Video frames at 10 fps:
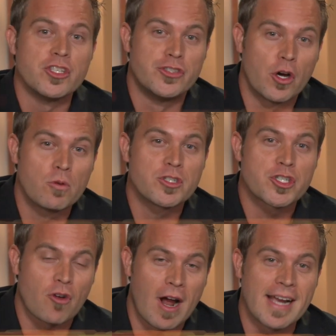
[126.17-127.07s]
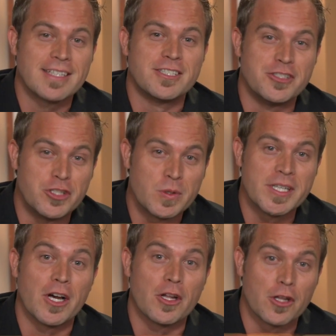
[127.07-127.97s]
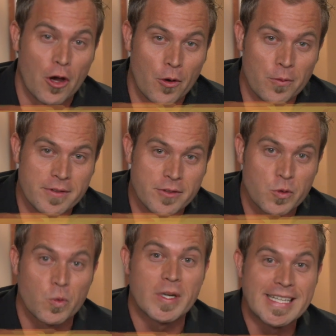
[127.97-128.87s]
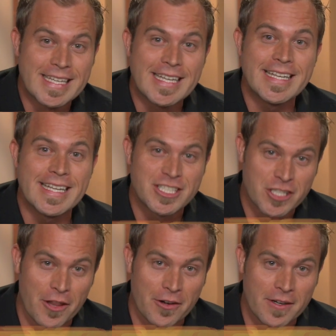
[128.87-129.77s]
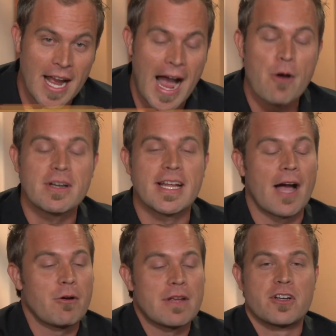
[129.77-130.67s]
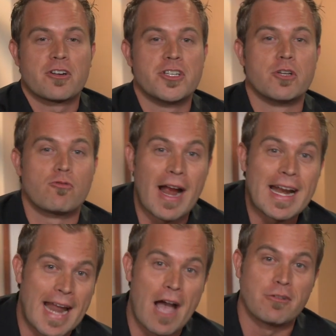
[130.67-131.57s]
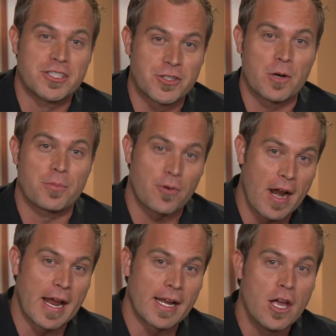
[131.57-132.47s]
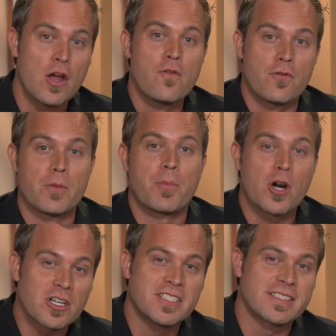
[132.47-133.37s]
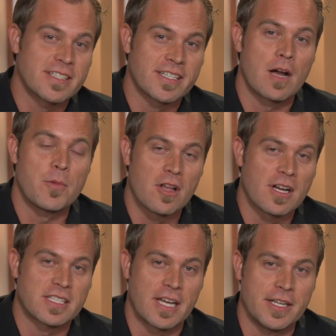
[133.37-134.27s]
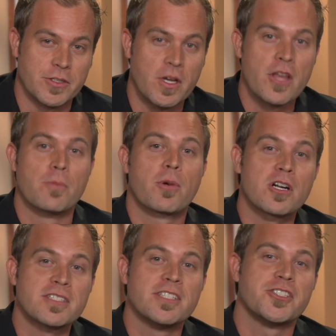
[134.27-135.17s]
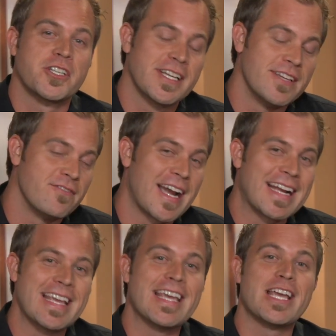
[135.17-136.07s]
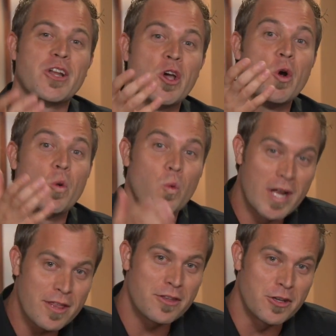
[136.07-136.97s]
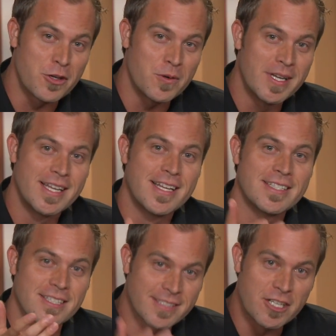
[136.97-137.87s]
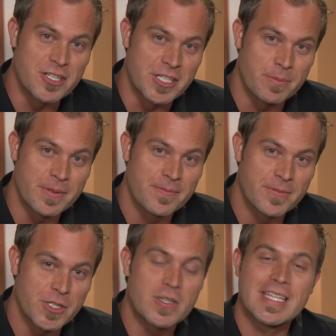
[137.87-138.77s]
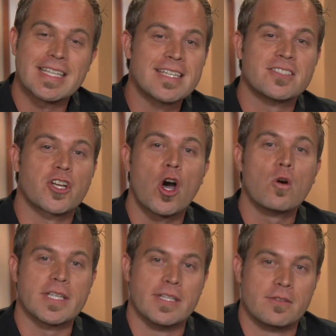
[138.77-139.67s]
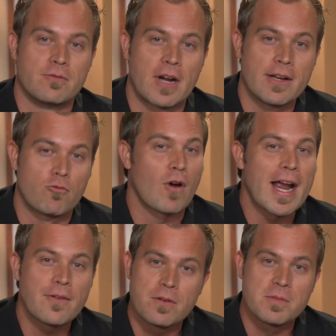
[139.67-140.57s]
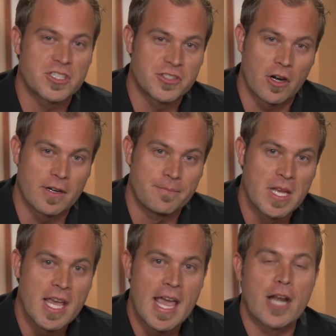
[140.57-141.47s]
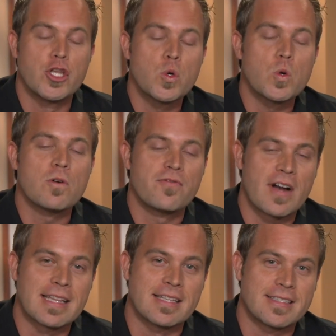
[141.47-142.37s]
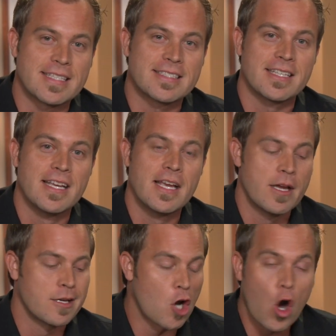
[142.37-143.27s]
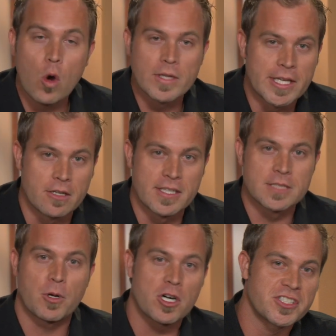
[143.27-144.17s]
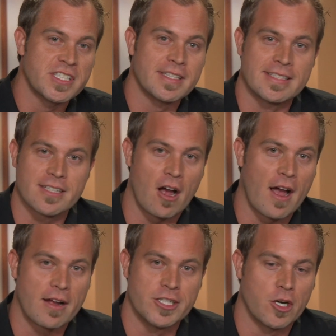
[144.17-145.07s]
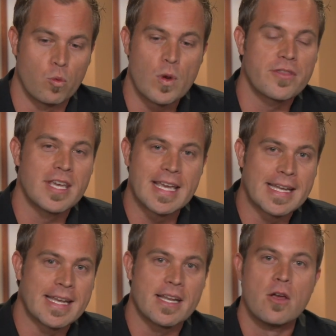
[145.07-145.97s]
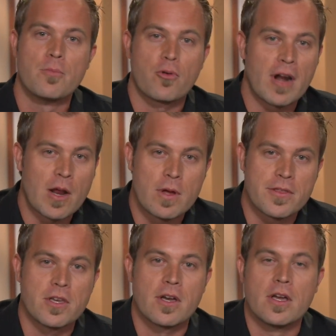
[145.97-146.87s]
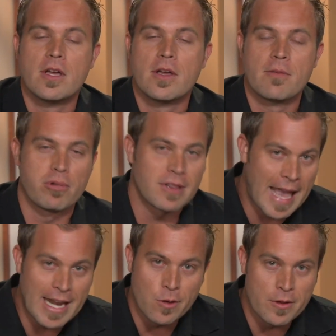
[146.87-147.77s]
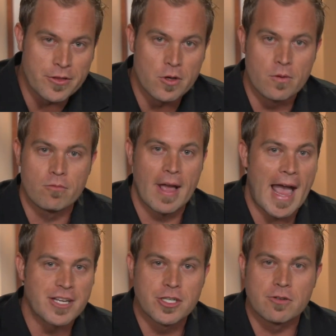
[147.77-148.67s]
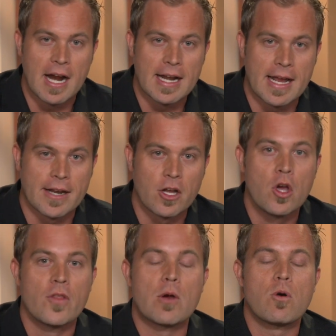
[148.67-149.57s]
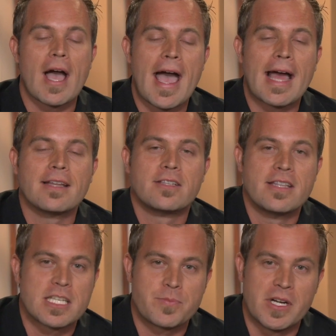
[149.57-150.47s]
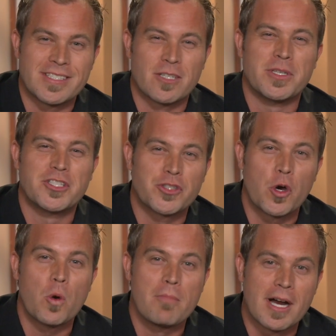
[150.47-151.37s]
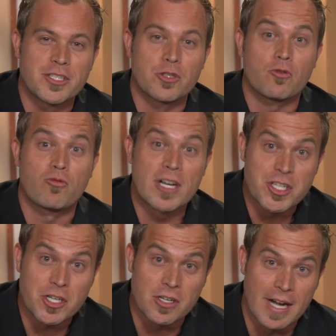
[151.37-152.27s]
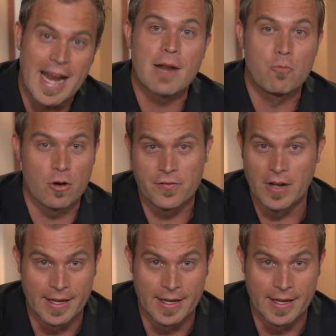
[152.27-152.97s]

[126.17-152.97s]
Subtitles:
don't try to do it alone. We need each other. I would even encourage you right now to start praying for the person that's going to come alongside you, the person that you're going to invite in with you to leadership. You can enlist a co-leader, right from the start, and you will find that this co-leader, this person that's with you in it, praying with you, planning with you at your right hand, they will add to the experience. It'll be so much richer and more fun.